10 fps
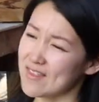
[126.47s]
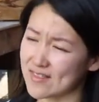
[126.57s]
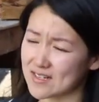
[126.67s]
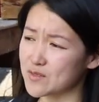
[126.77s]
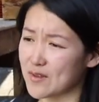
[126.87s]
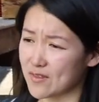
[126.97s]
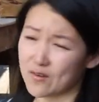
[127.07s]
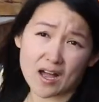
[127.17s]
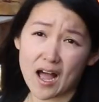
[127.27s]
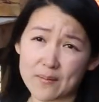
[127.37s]
And then this way
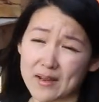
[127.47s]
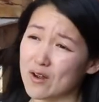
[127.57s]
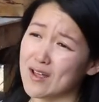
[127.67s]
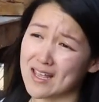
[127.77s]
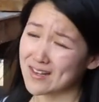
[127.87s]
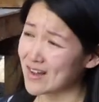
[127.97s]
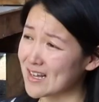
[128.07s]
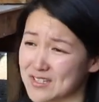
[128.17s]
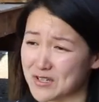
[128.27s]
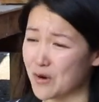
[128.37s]
they'll come. I go, hey, you
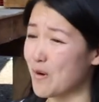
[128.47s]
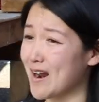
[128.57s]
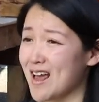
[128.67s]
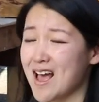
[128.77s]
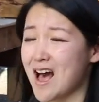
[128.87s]
guys, you know what?